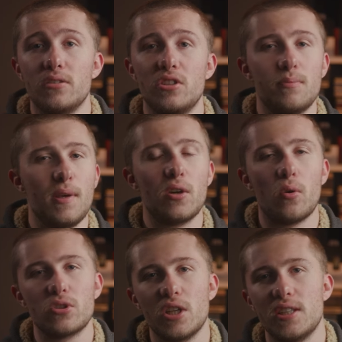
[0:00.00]
Just be
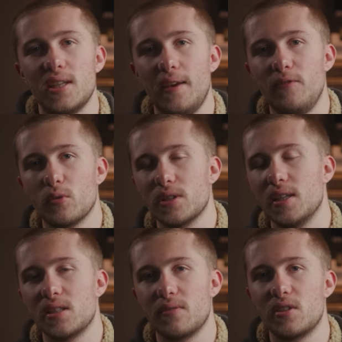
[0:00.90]
cautious if you're
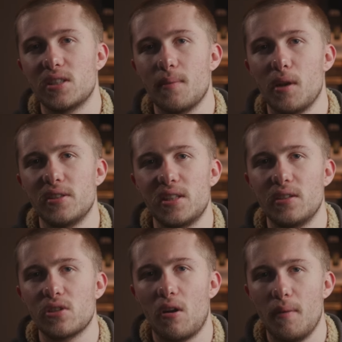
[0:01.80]
sensitive to sibilance,
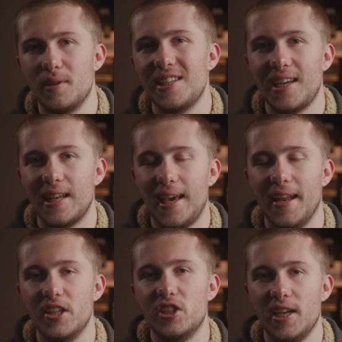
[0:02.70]
these are a particularly
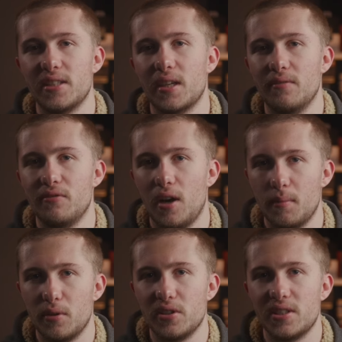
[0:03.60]
energetic and
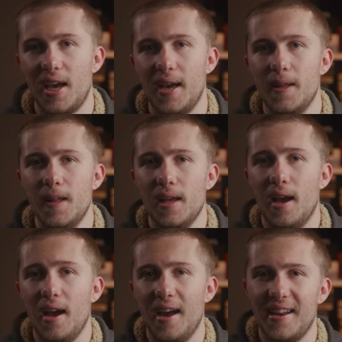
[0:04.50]
vibrant set,
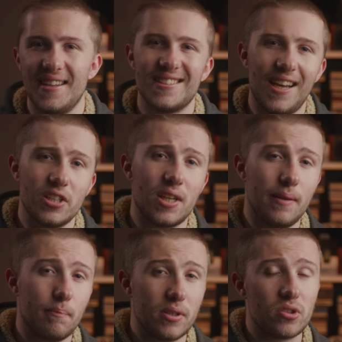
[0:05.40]
uh, and it's
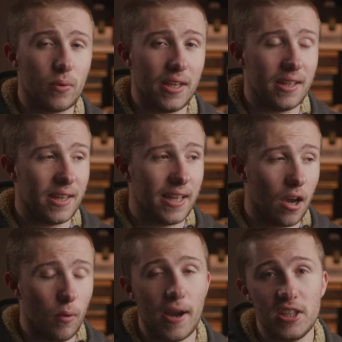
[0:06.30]
actually between the
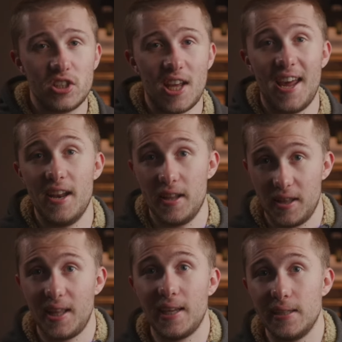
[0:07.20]
OH10
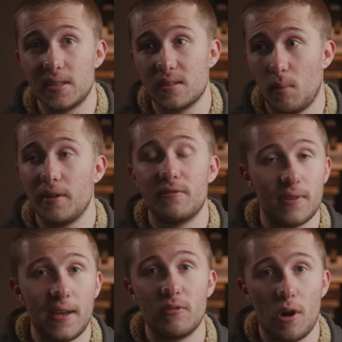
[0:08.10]
and these is my
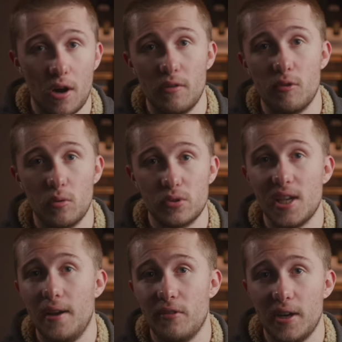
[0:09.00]
favourite overall
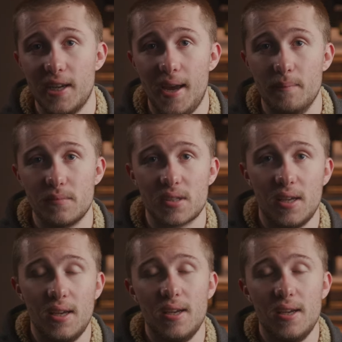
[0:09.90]
set of IEMs.